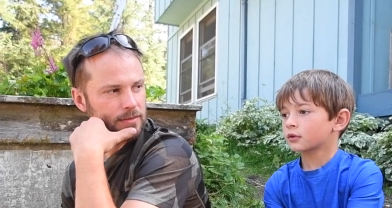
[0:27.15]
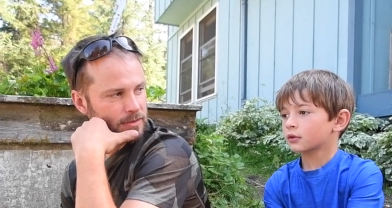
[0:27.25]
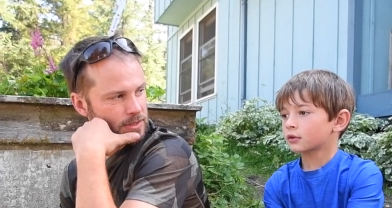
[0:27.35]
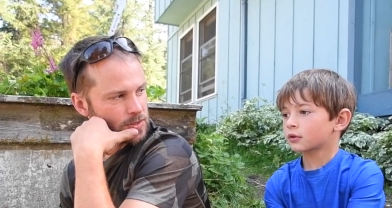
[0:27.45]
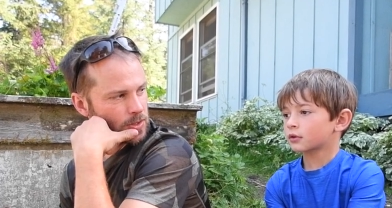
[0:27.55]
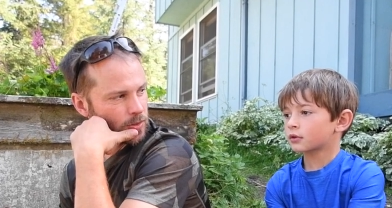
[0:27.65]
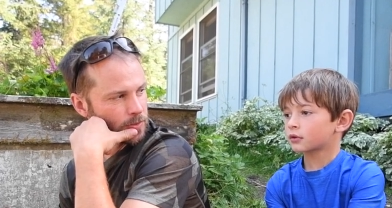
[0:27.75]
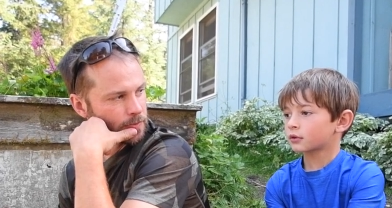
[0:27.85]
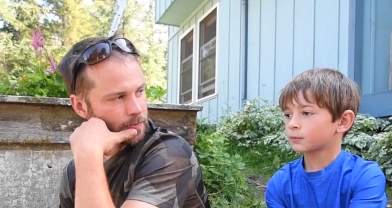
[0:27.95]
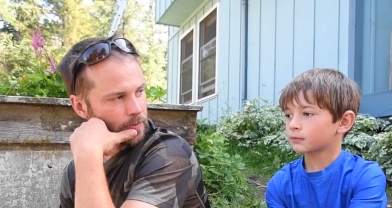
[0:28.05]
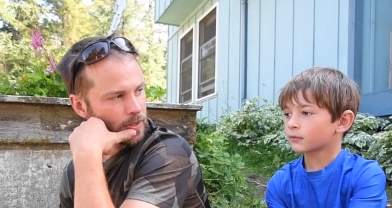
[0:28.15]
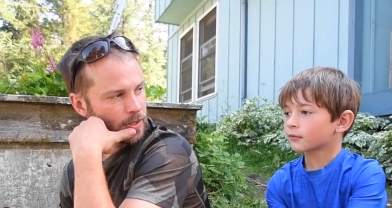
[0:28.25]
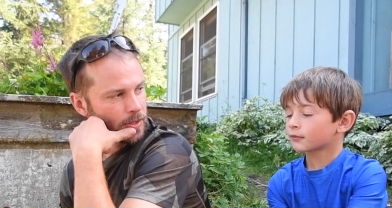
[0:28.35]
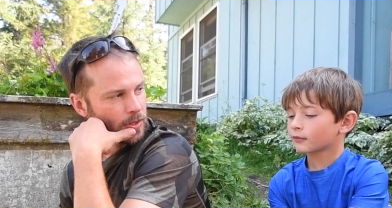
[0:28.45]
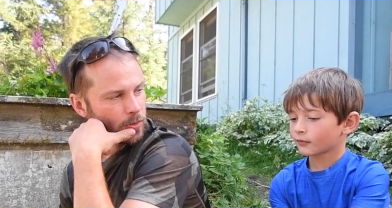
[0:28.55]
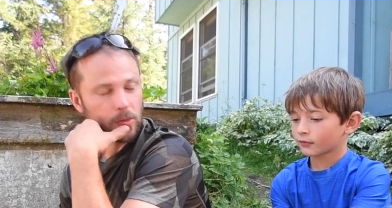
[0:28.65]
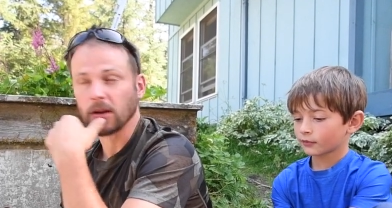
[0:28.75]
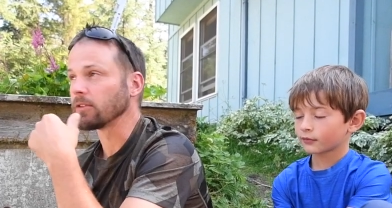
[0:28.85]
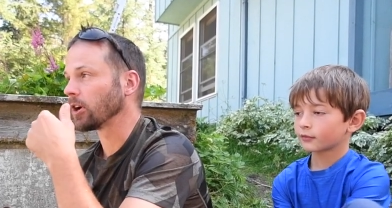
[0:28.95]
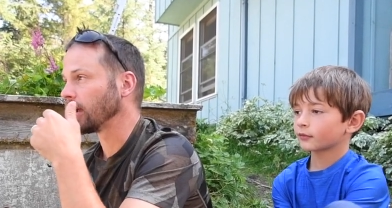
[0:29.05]
Speaker 1: And so,
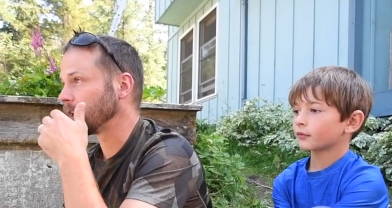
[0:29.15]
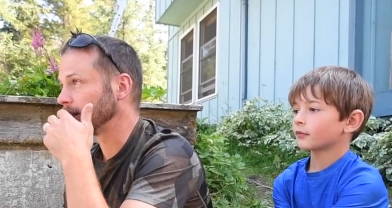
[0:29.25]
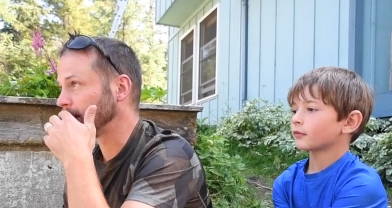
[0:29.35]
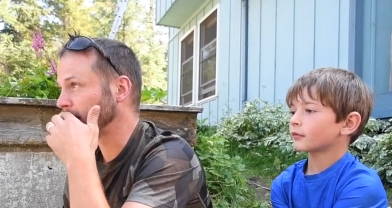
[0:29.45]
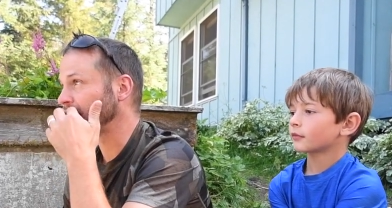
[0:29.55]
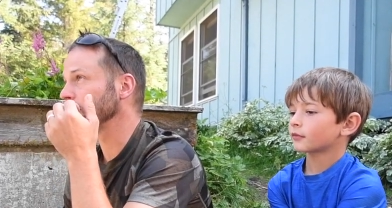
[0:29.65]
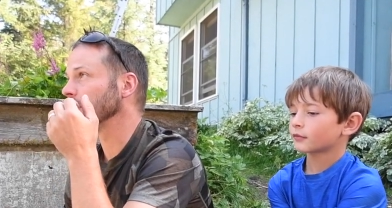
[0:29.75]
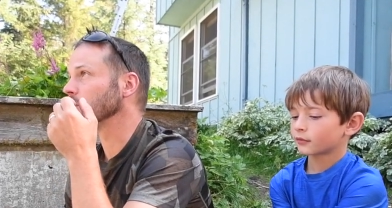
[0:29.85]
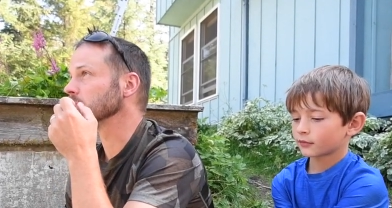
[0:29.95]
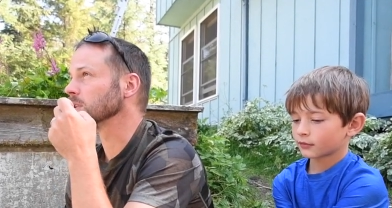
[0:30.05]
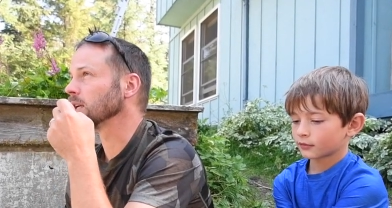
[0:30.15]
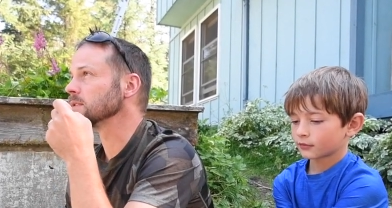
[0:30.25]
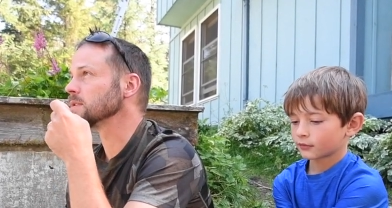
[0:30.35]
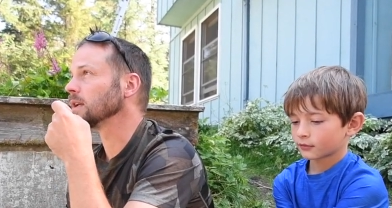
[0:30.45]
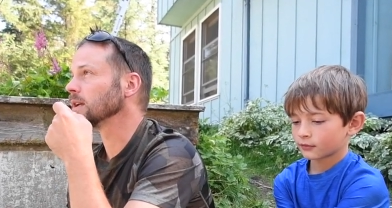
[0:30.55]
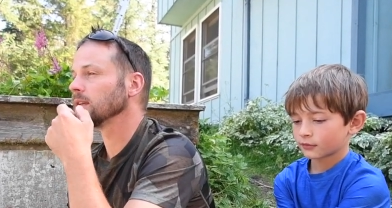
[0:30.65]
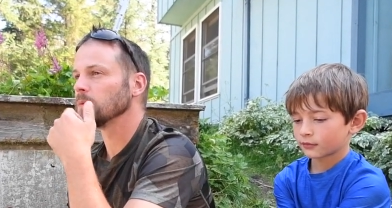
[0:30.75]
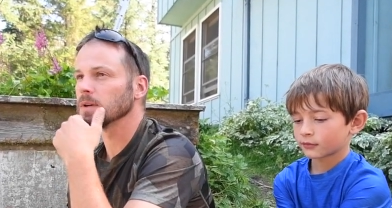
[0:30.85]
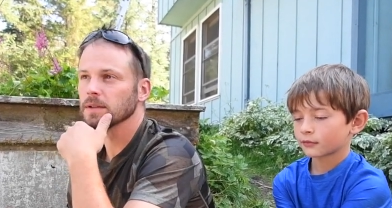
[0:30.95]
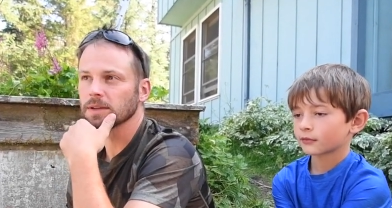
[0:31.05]
whenever I had a day off and it was a nice day, he
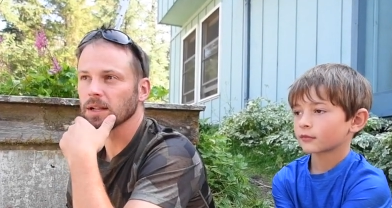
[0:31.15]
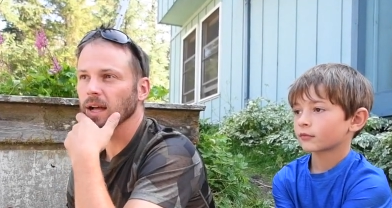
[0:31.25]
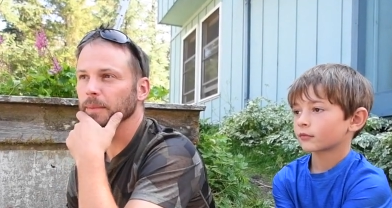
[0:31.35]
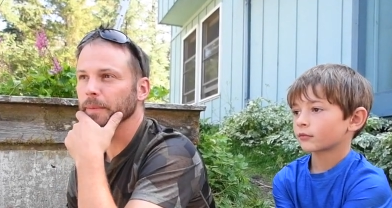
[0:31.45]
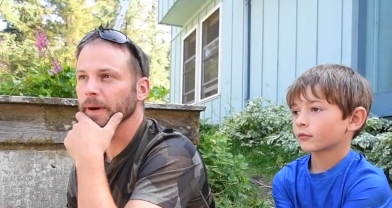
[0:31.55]
wanted to climb a